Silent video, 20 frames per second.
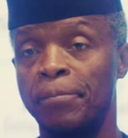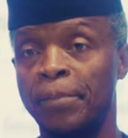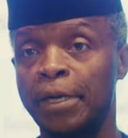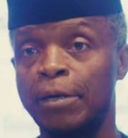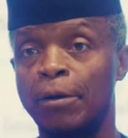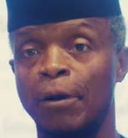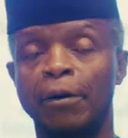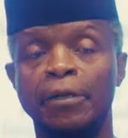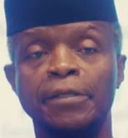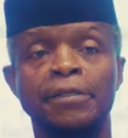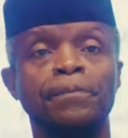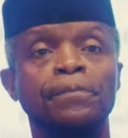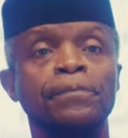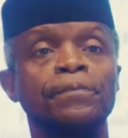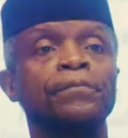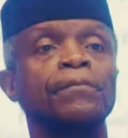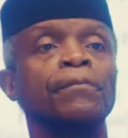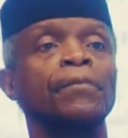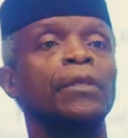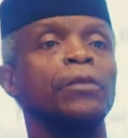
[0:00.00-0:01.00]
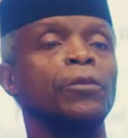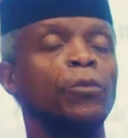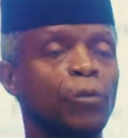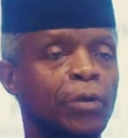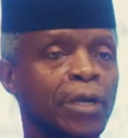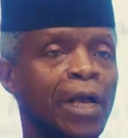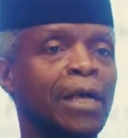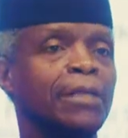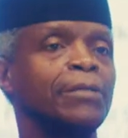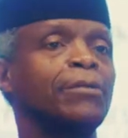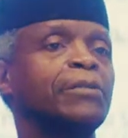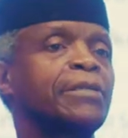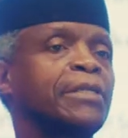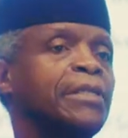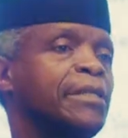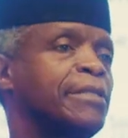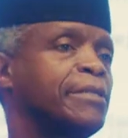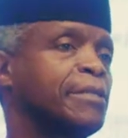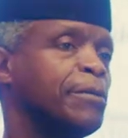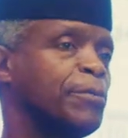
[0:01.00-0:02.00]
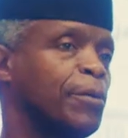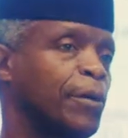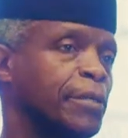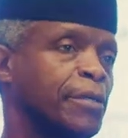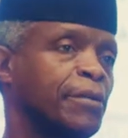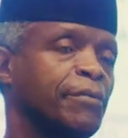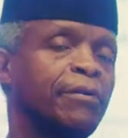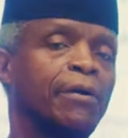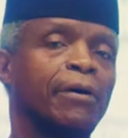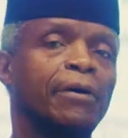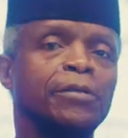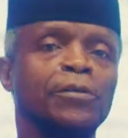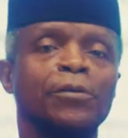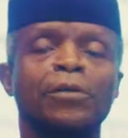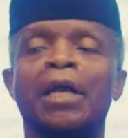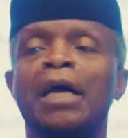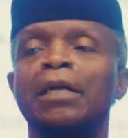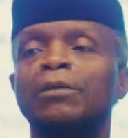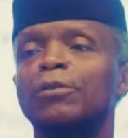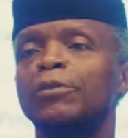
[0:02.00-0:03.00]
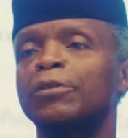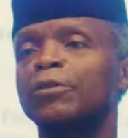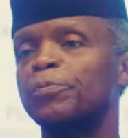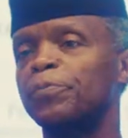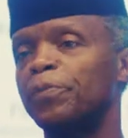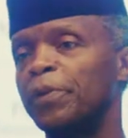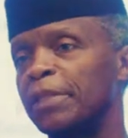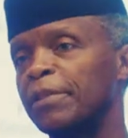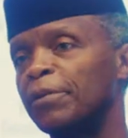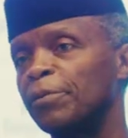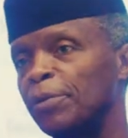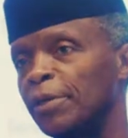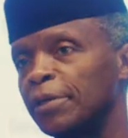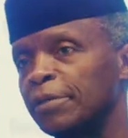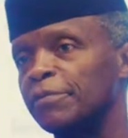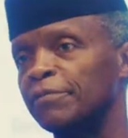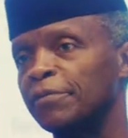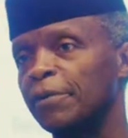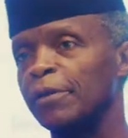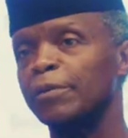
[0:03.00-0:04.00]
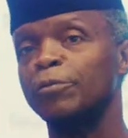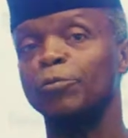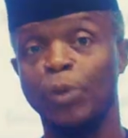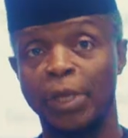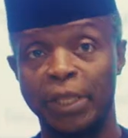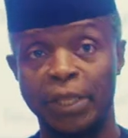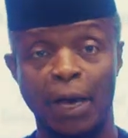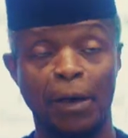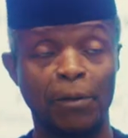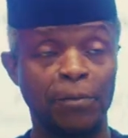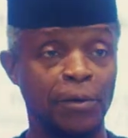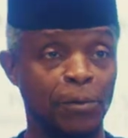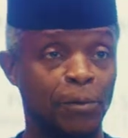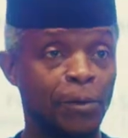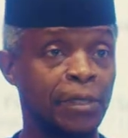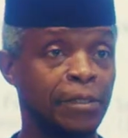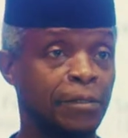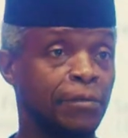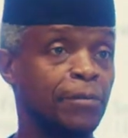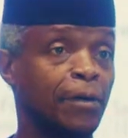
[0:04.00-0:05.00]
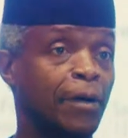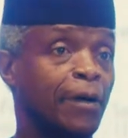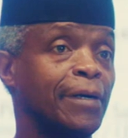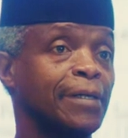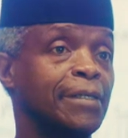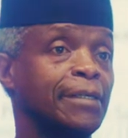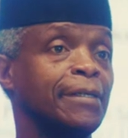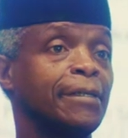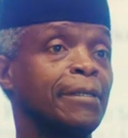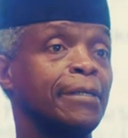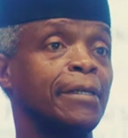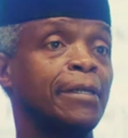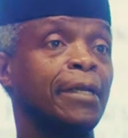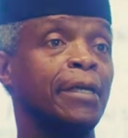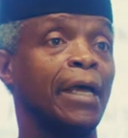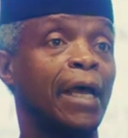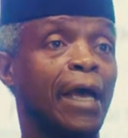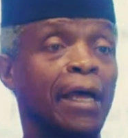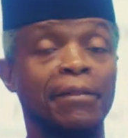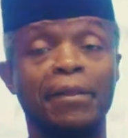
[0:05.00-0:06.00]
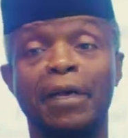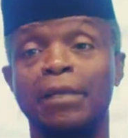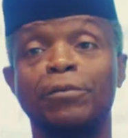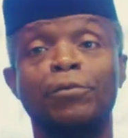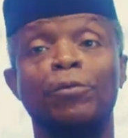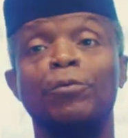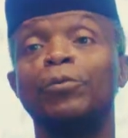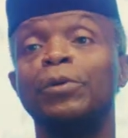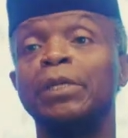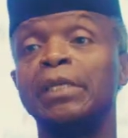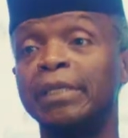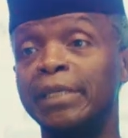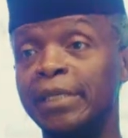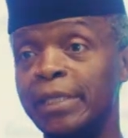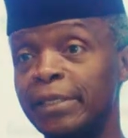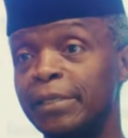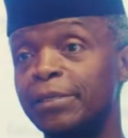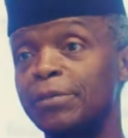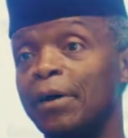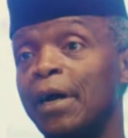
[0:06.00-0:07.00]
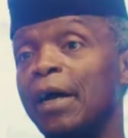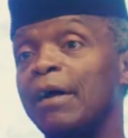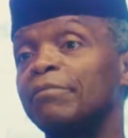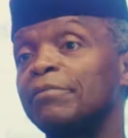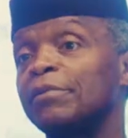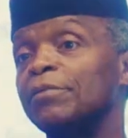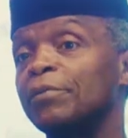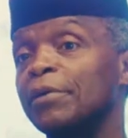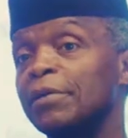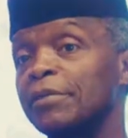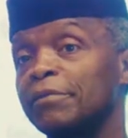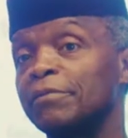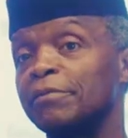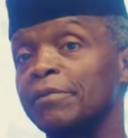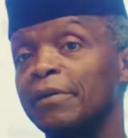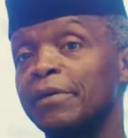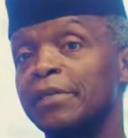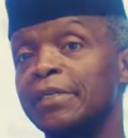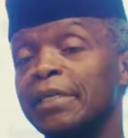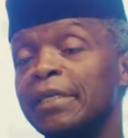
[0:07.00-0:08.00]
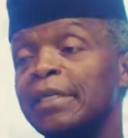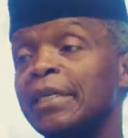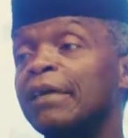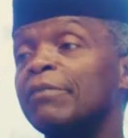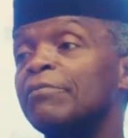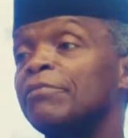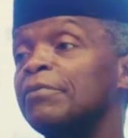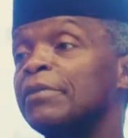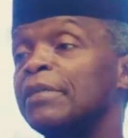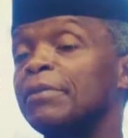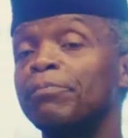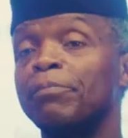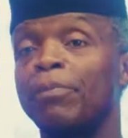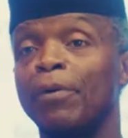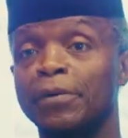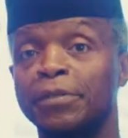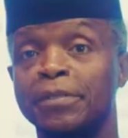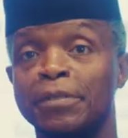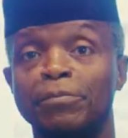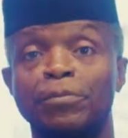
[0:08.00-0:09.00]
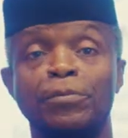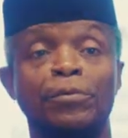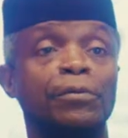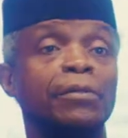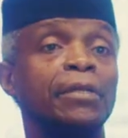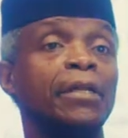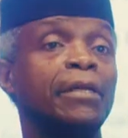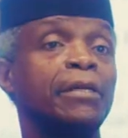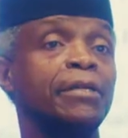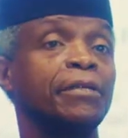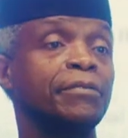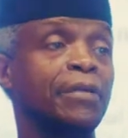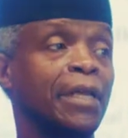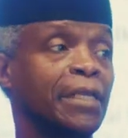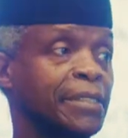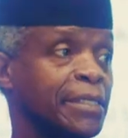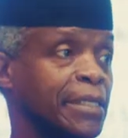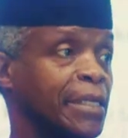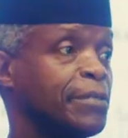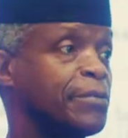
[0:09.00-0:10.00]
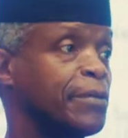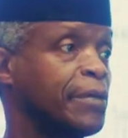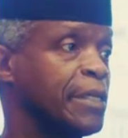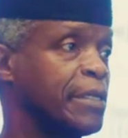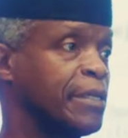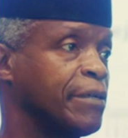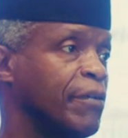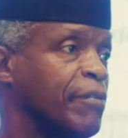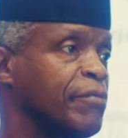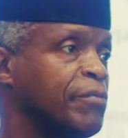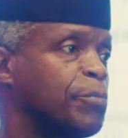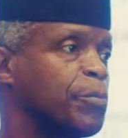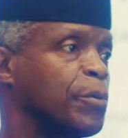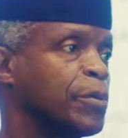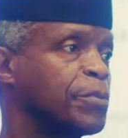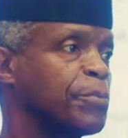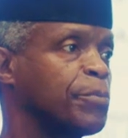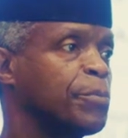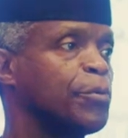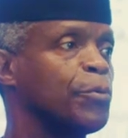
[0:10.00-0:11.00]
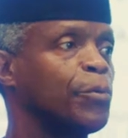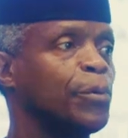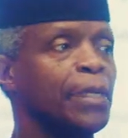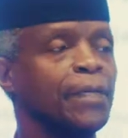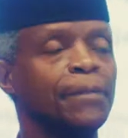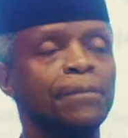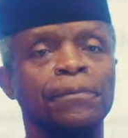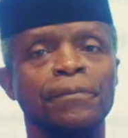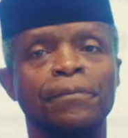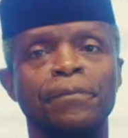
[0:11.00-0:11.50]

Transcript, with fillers: because you cannot teach the Word of God, you cannot spread the Word of God without the Word of God. And that's why we need to have the Word of God in every possible translation, in every possible way.